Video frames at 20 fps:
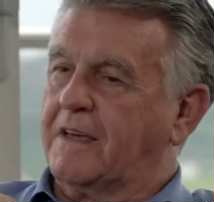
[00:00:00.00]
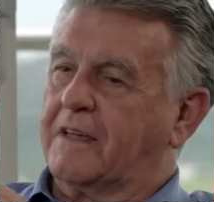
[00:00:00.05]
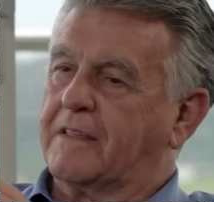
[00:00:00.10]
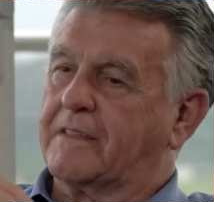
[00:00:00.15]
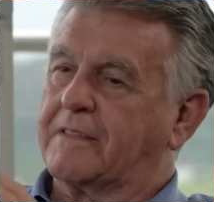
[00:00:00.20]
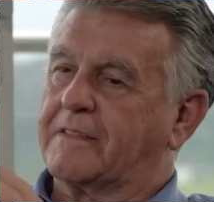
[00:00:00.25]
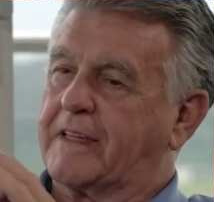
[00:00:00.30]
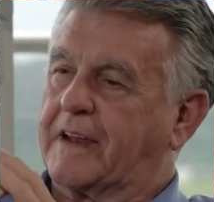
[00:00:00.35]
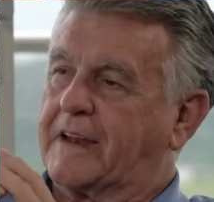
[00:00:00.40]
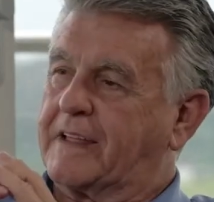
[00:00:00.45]

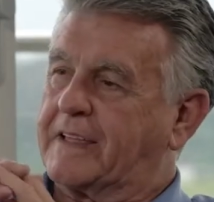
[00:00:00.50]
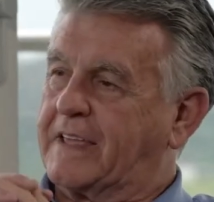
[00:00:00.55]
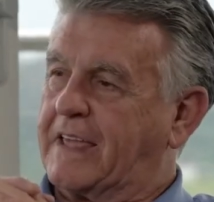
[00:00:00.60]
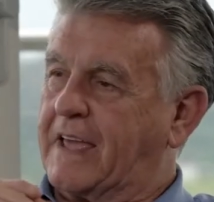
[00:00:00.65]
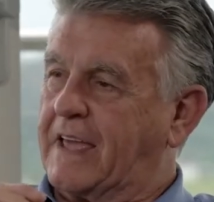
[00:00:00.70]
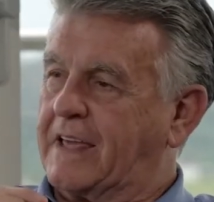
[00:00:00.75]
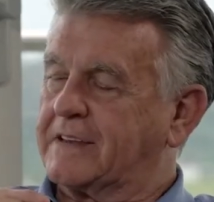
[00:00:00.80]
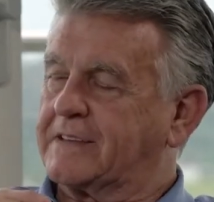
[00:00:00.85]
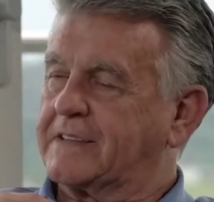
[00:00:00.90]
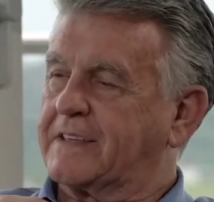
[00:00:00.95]
That
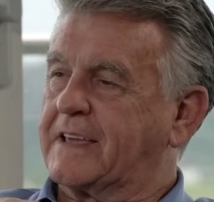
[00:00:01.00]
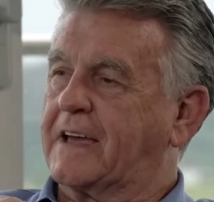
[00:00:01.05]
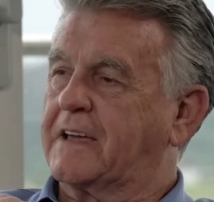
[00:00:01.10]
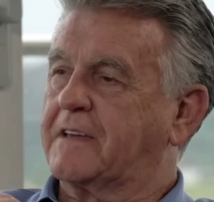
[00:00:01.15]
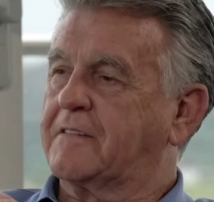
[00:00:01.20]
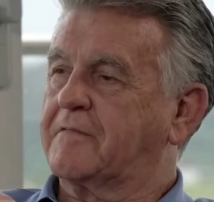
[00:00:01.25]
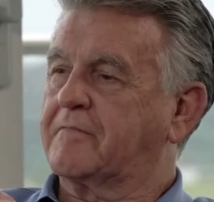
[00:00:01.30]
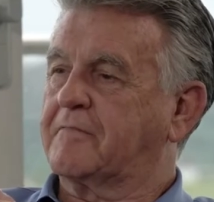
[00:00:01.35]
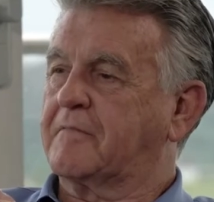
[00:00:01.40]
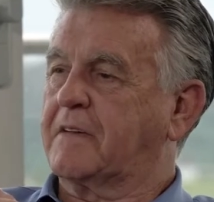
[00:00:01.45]
again
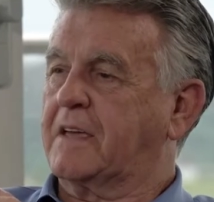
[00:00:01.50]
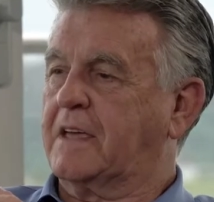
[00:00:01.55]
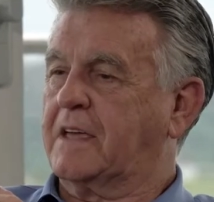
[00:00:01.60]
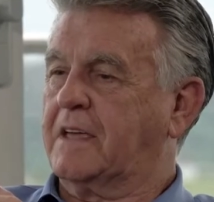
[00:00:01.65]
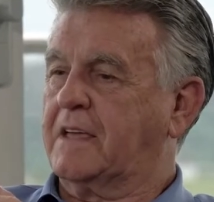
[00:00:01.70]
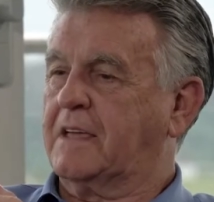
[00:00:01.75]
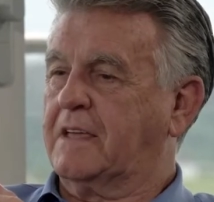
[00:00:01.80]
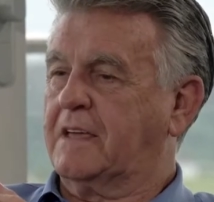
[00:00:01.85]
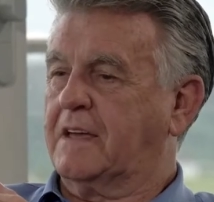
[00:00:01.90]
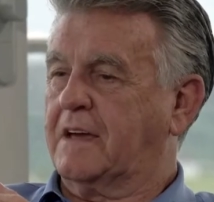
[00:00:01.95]
gave
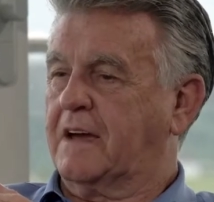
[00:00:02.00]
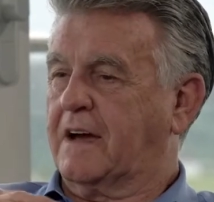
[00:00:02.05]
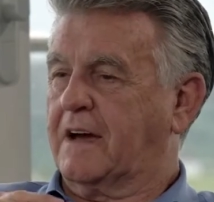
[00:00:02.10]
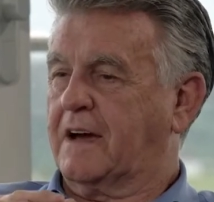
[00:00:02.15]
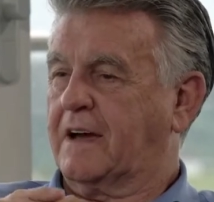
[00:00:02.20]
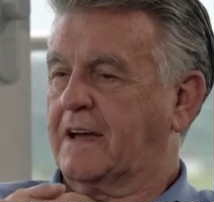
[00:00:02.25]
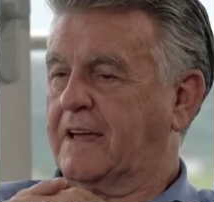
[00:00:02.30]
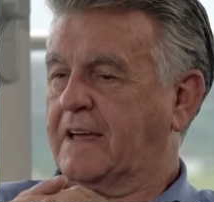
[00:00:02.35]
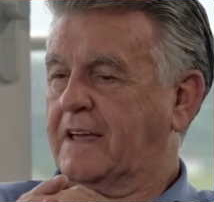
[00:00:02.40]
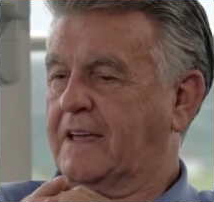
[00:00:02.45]
me
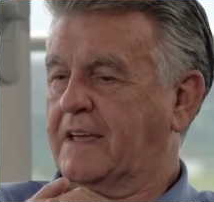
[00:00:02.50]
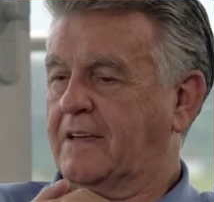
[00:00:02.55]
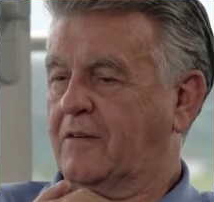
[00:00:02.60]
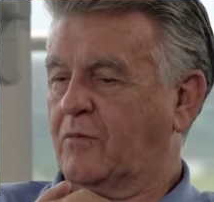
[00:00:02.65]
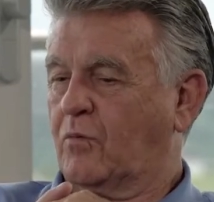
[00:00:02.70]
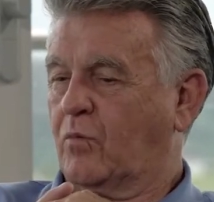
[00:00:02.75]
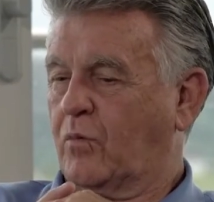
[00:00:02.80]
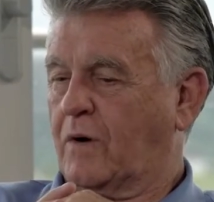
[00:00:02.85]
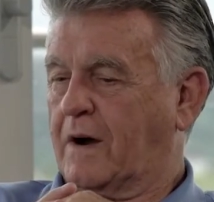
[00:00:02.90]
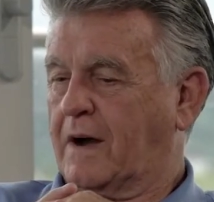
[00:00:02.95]
a
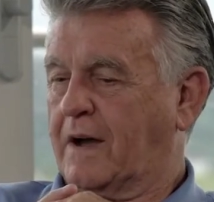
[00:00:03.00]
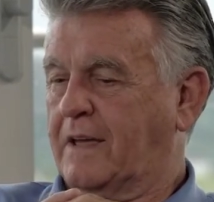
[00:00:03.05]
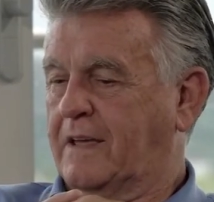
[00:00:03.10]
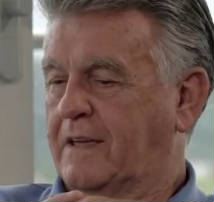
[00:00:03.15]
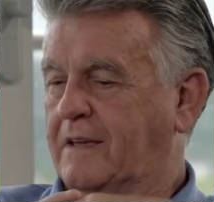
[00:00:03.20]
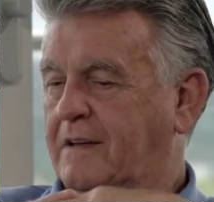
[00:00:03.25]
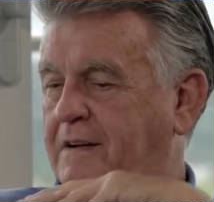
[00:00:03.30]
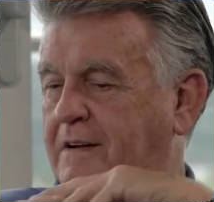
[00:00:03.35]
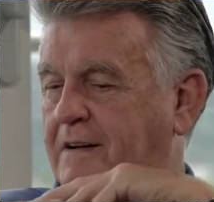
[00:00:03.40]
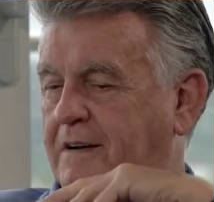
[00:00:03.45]

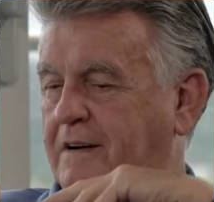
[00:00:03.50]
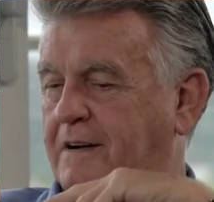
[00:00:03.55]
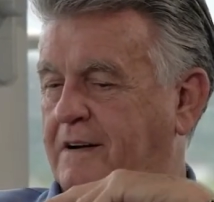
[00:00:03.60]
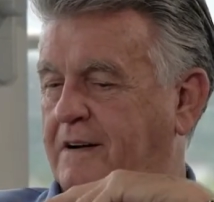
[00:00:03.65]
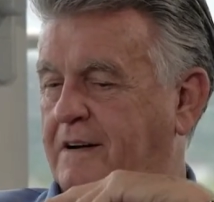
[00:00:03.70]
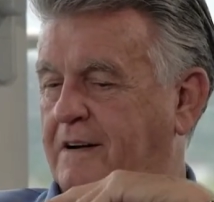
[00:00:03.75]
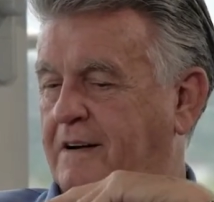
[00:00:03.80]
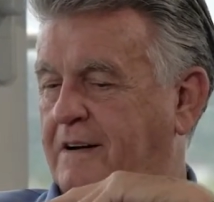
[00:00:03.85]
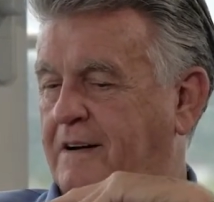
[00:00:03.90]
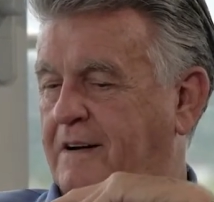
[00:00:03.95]
way
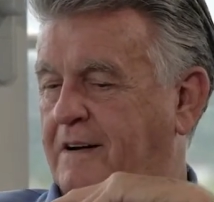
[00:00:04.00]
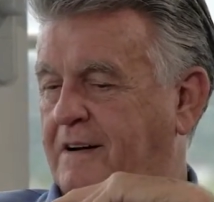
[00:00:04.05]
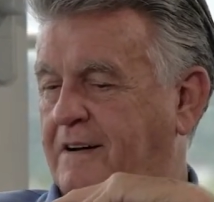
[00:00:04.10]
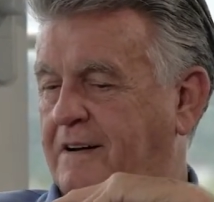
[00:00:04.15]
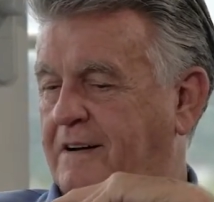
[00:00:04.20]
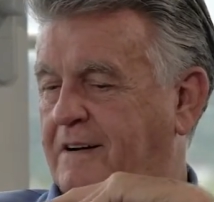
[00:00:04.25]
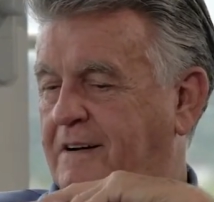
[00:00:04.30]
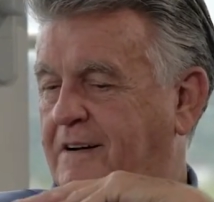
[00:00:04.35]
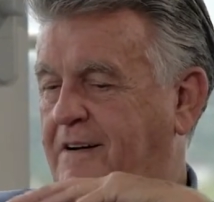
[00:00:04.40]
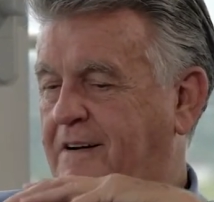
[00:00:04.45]

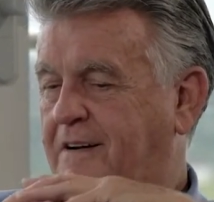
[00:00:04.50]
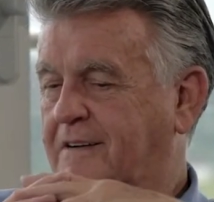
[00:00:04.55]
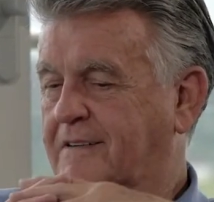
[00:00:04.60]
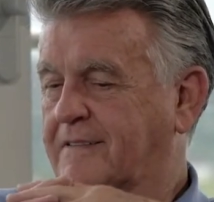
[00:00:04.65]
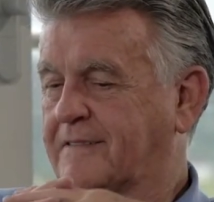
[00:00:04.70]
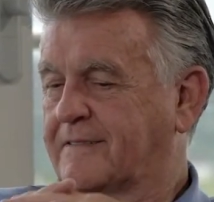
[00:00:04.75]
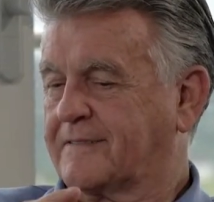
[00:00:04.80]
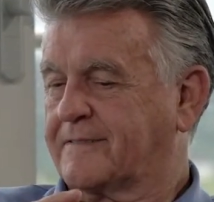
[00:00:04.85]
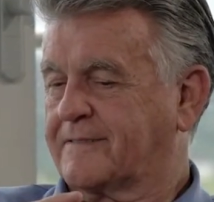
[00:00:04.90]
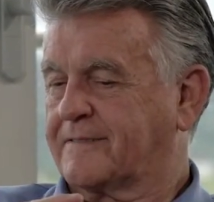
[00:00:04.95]

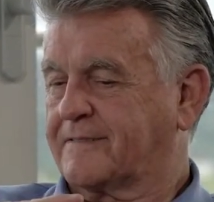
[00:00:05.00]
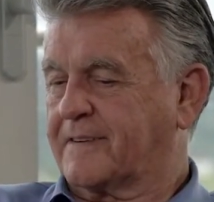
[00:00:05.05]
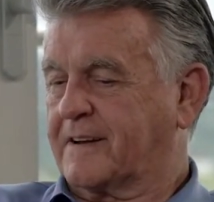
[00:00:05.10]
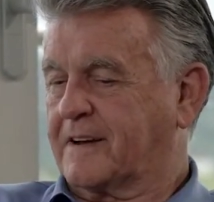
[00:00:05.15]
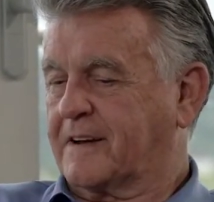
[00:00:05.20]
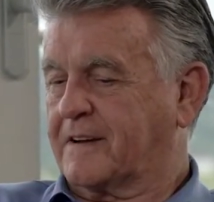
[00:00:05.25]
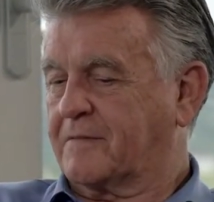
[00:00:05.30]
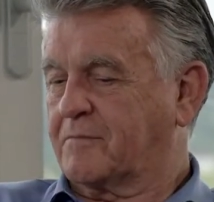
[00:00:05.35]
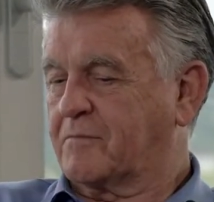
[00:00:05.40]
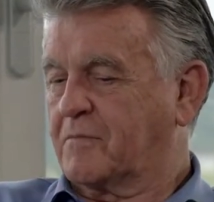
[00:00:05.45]
of
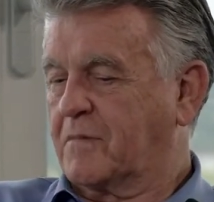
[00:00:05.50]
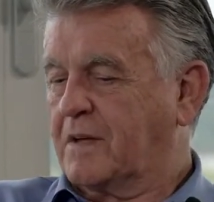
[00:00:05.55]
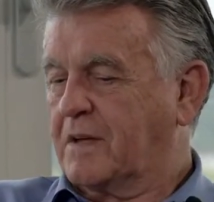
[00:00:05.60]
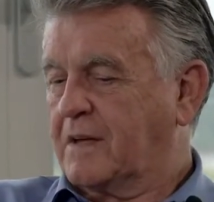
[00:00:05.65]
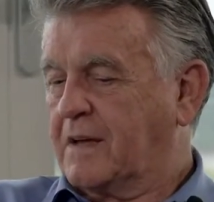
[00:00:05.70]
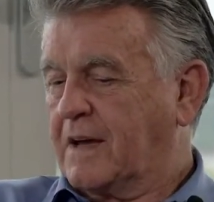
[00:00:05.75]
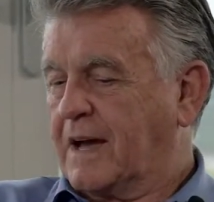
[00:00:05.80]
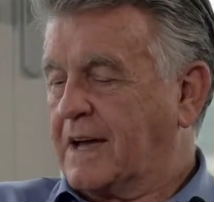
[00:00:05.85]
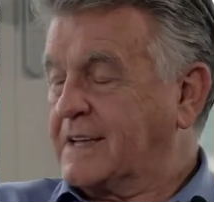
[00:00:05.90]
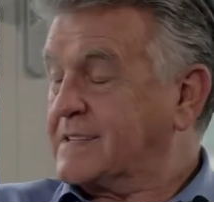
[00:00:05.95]

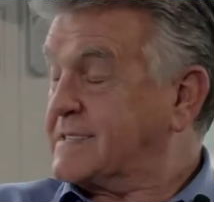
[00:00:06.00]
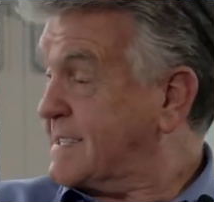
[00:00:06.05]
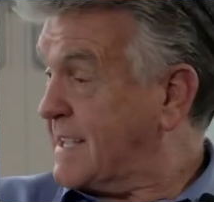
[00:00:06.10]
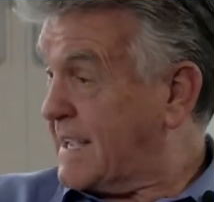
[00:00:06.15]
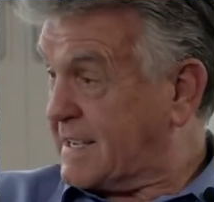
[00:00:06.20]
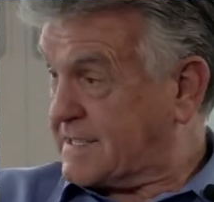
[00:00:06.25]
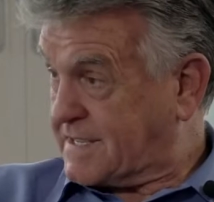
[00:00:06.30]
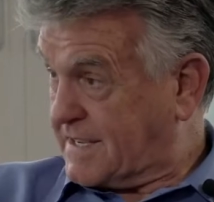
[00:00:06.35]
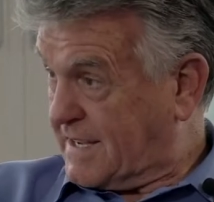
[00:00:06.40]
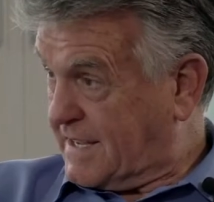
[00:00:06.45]

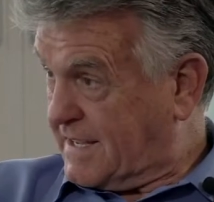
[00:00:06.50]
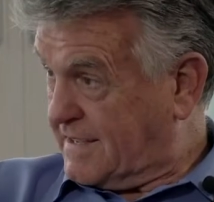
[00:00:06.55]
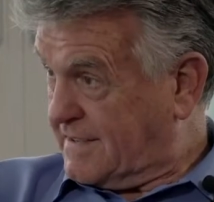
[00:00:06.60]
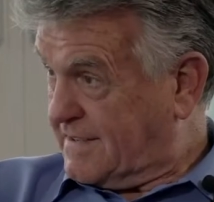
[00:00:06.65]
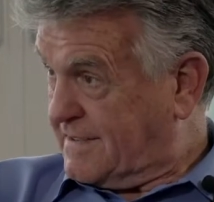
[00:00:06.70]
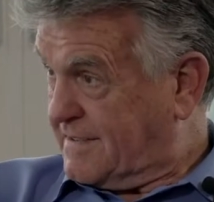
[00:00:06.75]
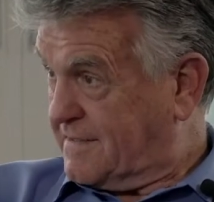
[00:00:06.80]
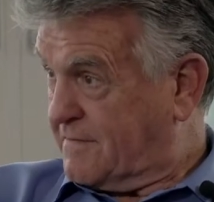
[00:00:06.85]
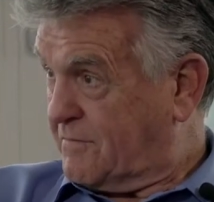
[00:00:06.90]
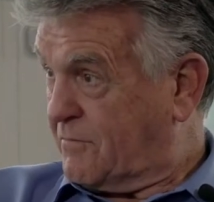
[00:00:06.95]
assessing
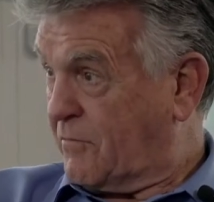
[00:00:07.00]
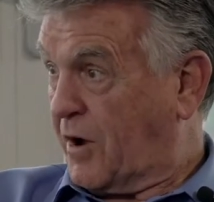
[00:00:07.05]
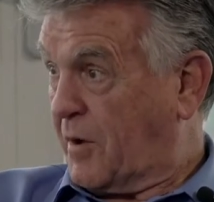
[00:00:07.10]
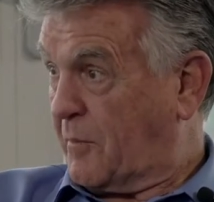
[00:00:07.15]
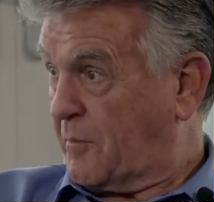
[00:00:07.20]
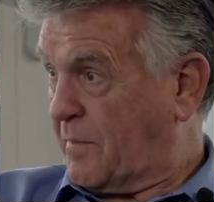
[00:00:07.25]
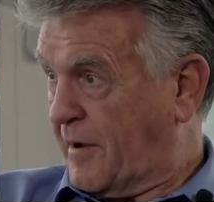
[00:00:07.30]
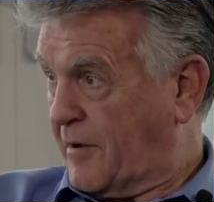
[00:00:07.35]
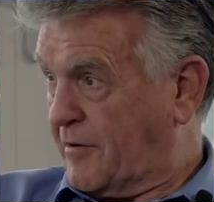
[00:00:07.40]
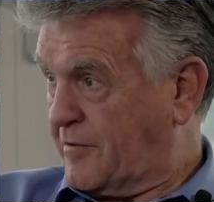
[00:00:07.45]
my
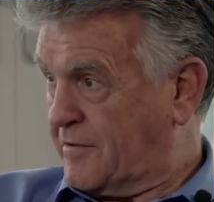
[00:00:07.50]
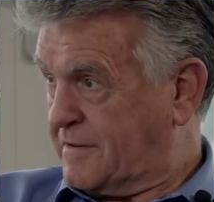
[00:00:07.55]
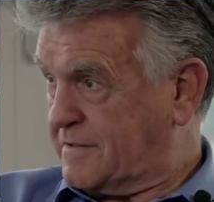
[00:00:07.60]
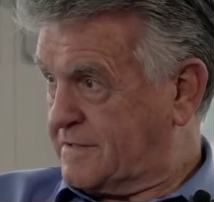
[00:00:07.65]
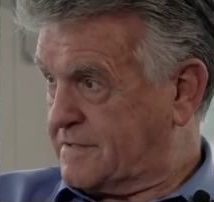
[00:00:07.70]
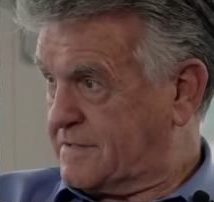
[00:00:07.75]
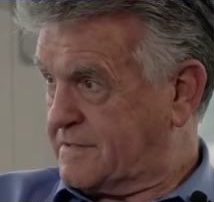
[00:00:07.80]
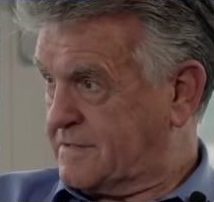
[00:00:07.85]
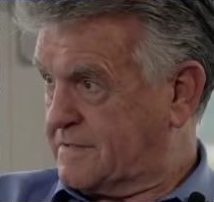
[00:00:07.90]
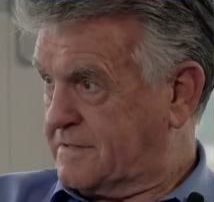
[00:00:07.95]

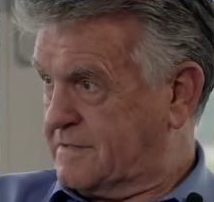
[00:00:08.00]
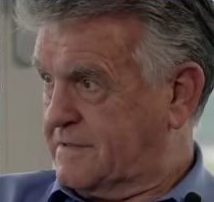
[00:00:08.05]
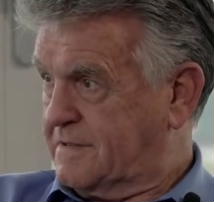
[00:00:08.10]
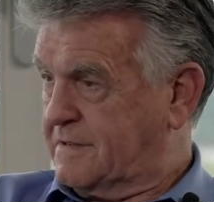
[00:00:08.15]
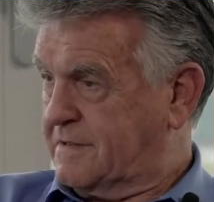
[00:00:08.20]
opponents,